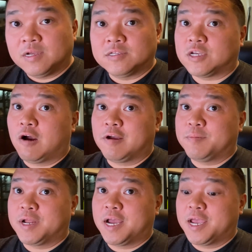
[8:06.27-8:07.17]
Sorry,
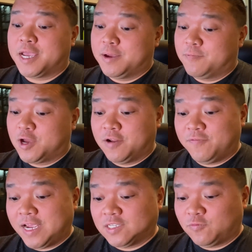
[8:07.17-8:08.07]
but I am going to
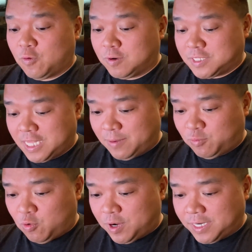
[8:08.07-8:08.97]
fast forward to
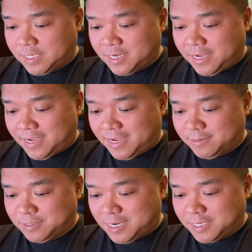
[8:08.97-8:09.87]
that point.
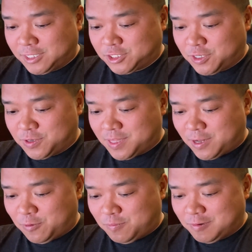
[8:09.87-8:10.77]
I'm not going to show you
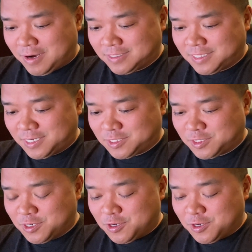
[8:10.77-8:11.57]
that whole process.